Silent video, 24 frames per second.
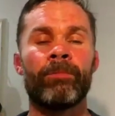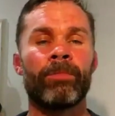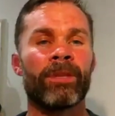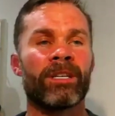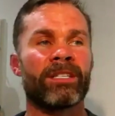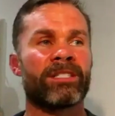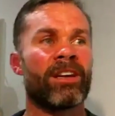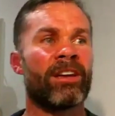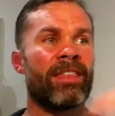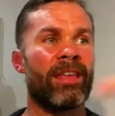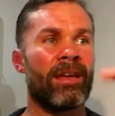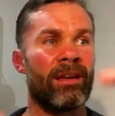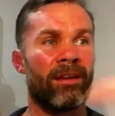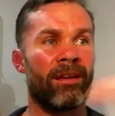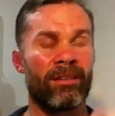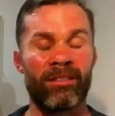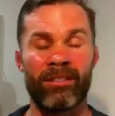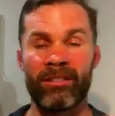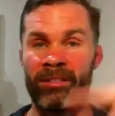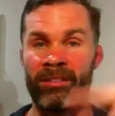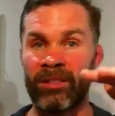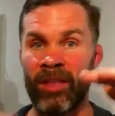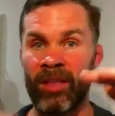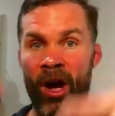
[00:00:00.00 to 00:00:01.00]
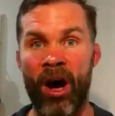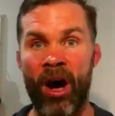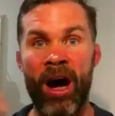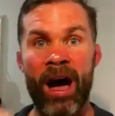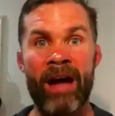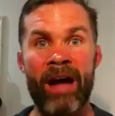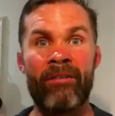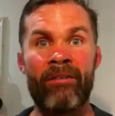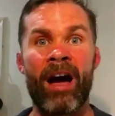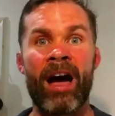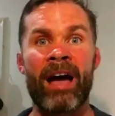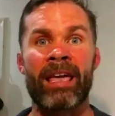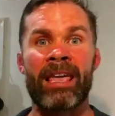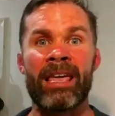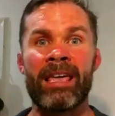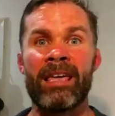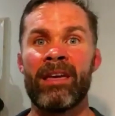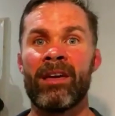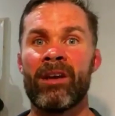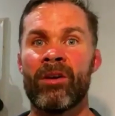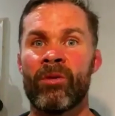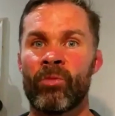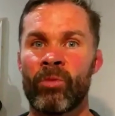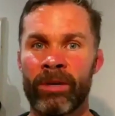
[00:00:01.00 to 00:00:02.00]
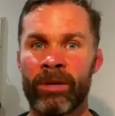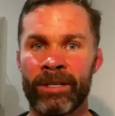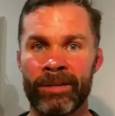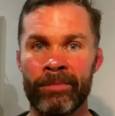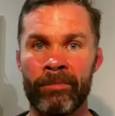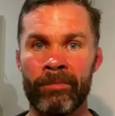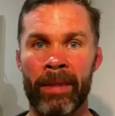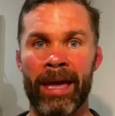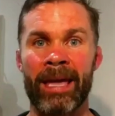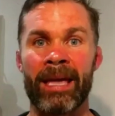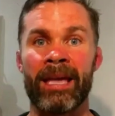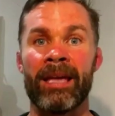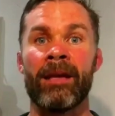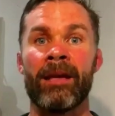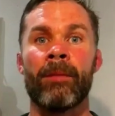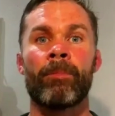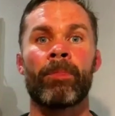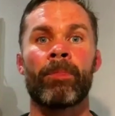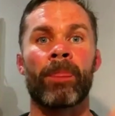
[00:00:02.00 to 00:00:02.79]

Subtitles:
So the hierarchy was me.